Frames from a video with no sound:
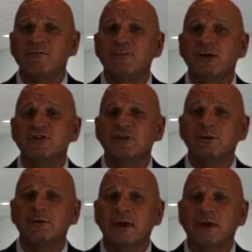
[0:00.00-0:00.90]
a budget
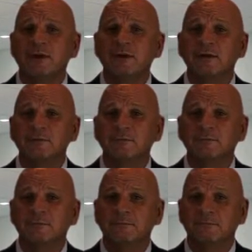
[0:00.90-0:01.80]
in mind?
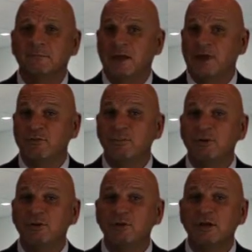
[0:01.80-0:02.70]
Have you
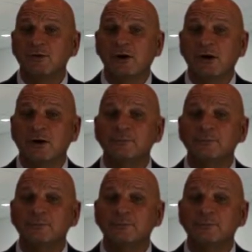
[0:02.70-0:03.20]
been looking long?